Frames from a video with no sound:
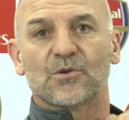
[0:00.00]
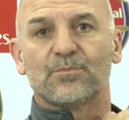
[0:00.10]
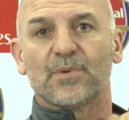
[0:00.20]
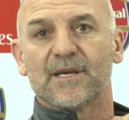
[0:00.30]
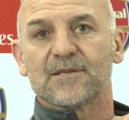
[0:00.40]

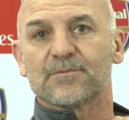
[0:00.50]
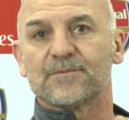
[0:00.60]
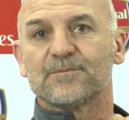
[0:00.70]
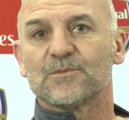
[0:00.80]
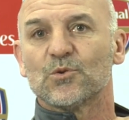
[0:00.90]
good players
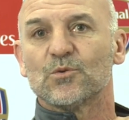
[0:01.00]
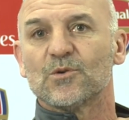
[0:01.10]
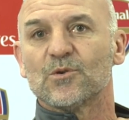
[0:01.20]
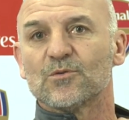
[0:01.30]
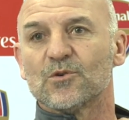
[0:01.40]

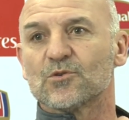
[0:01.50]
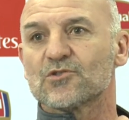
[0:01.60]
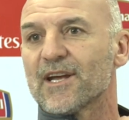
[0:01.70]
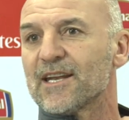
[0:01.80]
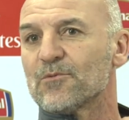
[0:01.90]
all
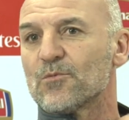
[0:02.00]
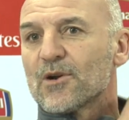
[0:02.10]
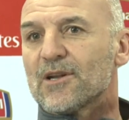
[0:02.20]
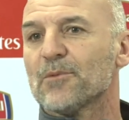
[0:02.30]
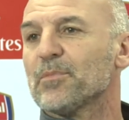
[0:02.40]
training and
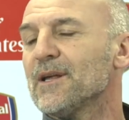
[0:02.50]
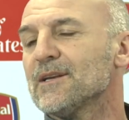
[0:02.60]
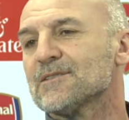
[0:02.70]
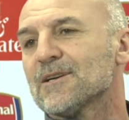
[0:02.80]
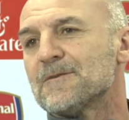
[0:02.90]
wanting to play,
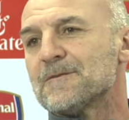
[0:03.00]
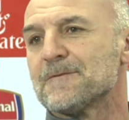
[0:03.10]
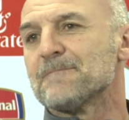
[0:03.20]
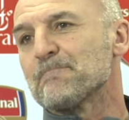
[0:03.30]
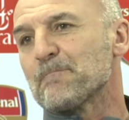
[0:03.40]
so
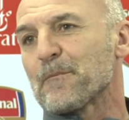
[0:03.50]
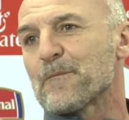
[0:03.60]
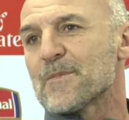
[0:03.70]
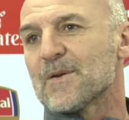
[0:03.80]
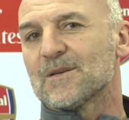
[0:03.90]

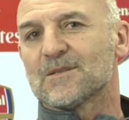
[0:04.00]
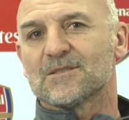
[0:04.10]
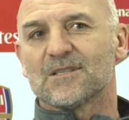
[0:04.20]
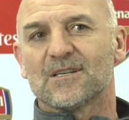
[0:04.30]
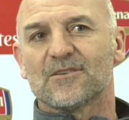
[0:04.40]

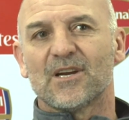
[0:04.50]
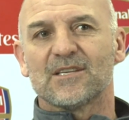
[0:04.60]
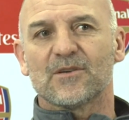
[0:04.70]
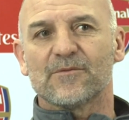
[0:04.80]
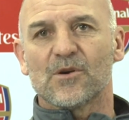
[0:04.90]
it's
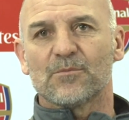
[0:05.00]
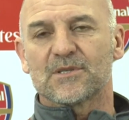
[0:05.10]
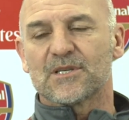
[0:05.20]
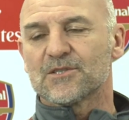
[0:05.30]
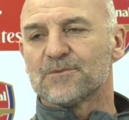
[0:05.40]
great to have
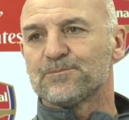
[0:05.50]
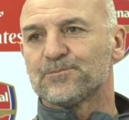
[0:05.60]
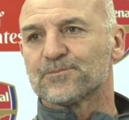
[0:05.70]
competition.